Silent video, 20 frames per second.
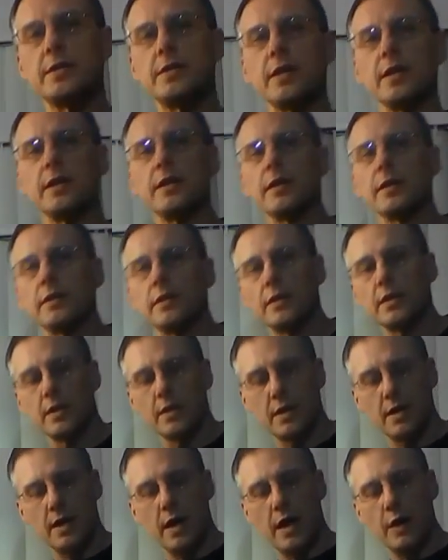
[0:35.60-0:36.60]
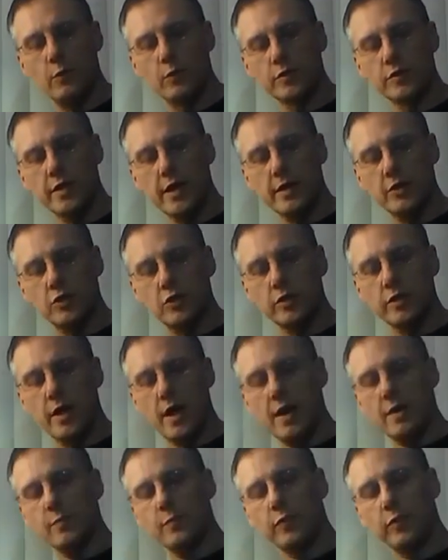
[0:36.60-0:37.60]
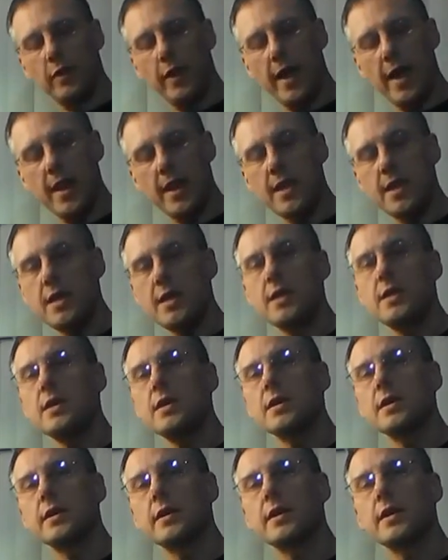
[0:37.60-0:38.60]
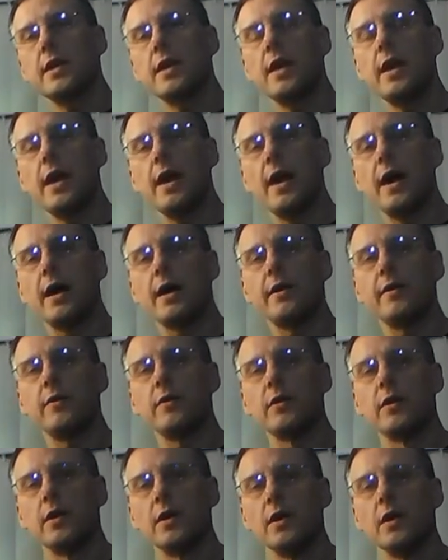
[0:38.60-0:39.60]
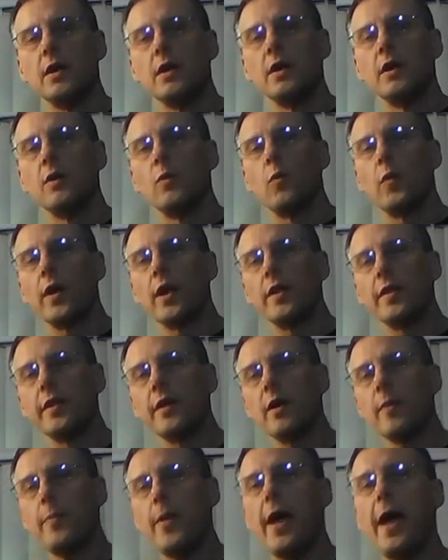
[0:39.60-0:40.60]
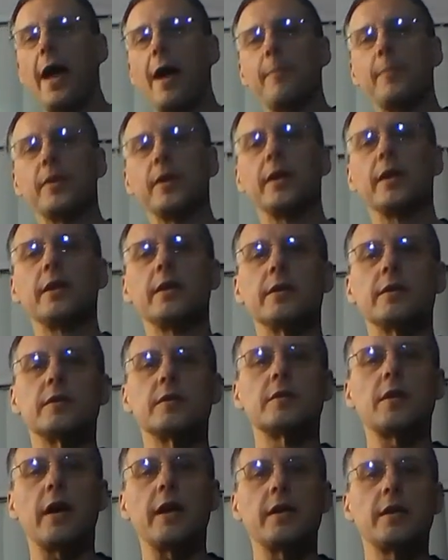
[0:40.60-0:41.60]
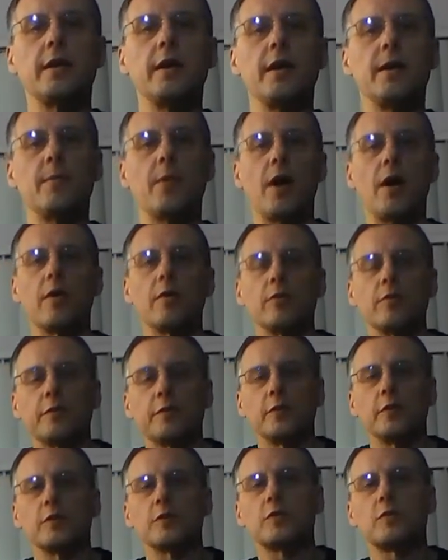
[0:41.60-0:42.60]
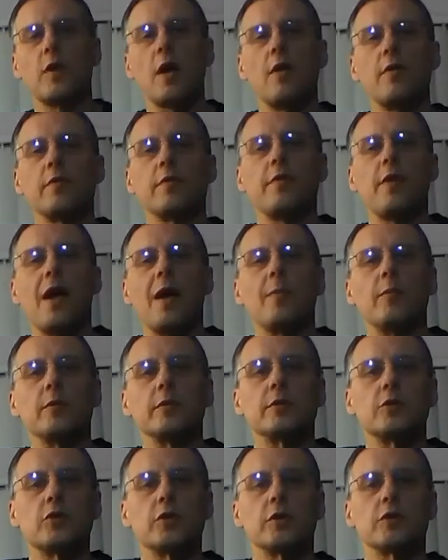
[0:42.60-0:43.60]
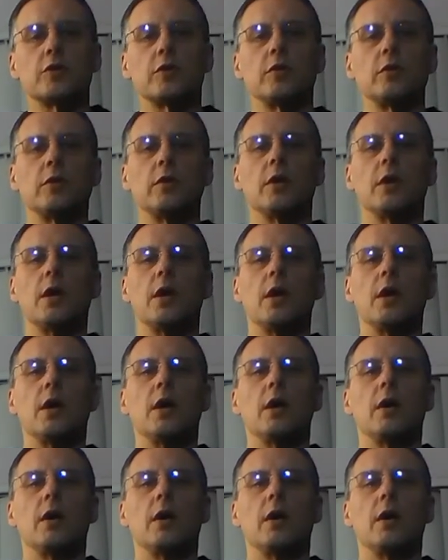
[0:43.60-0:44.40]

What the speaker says: I did it, I was actually on Plan E. And what ended up happening is I came out of the first round of Hammer and Chisel